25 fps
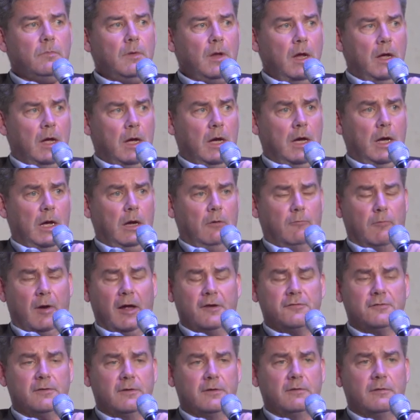uh,
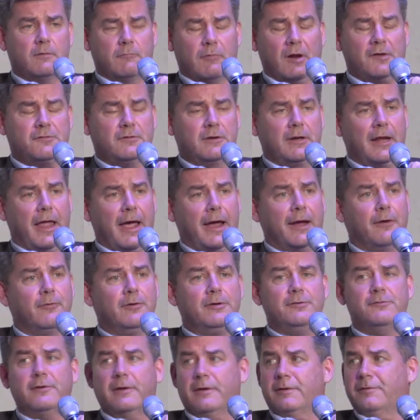Russian, Russian
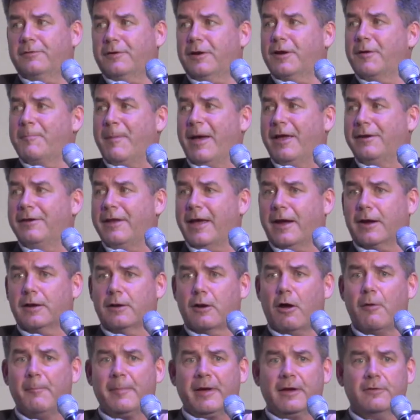language and command
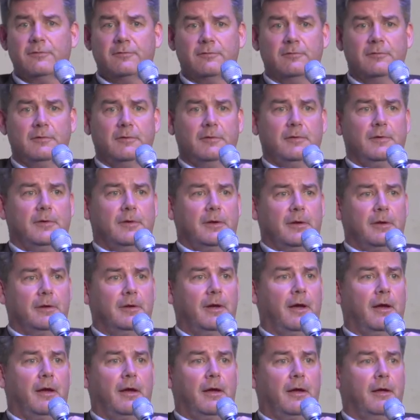economics.
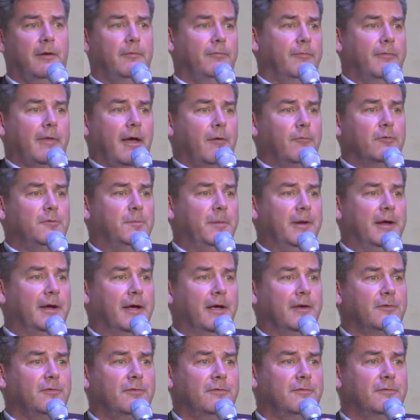Uh, that was
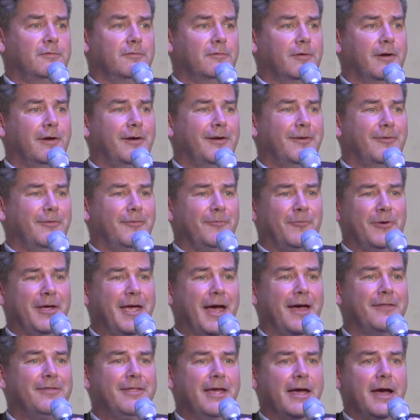because uh, we
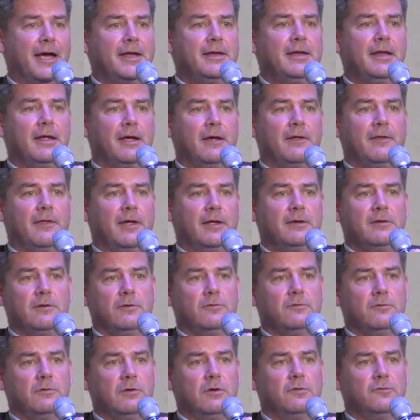had the idea that
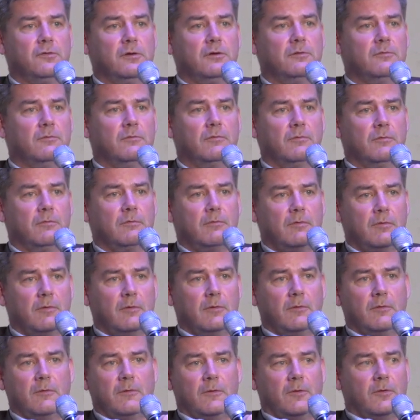you, you should
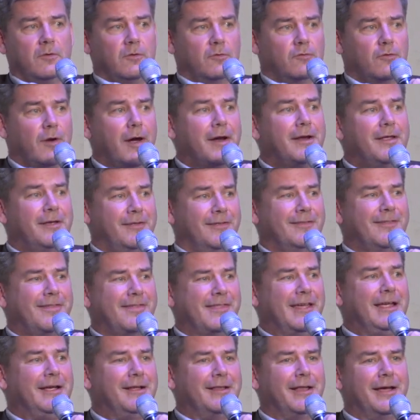try to
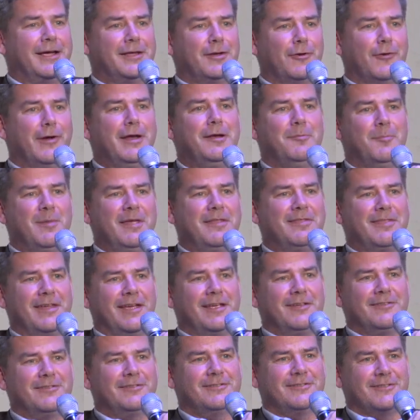think like your enemy
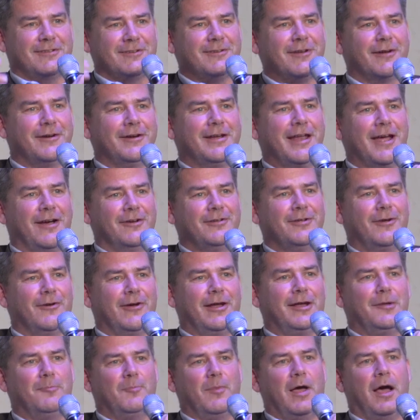thinks, to learn how your
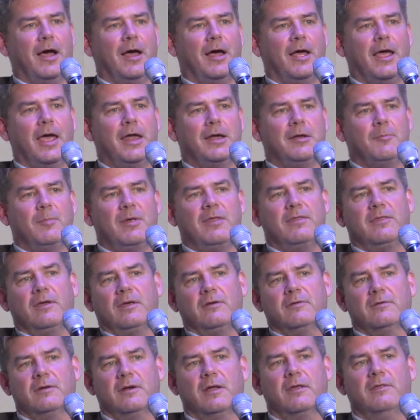en uh, enemy
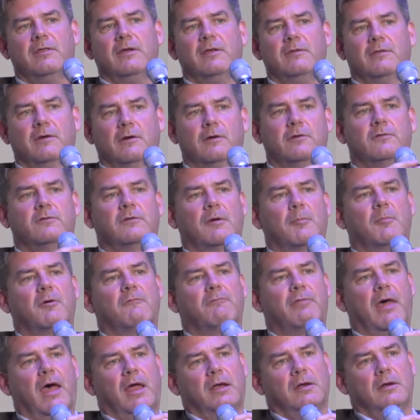thinks. And I think there is some of
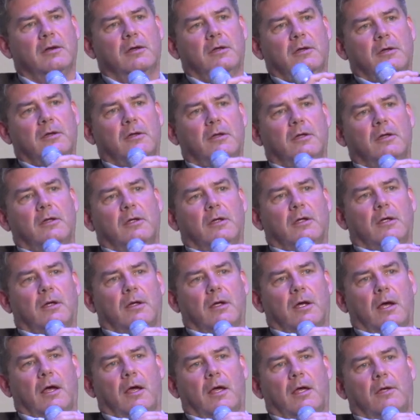that,
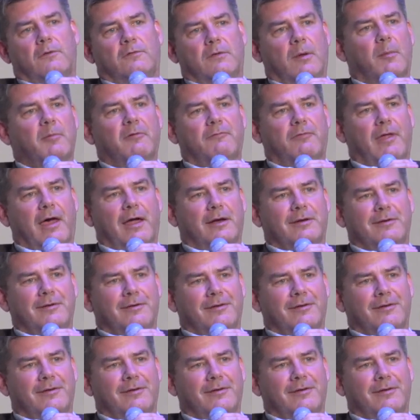uh, some of that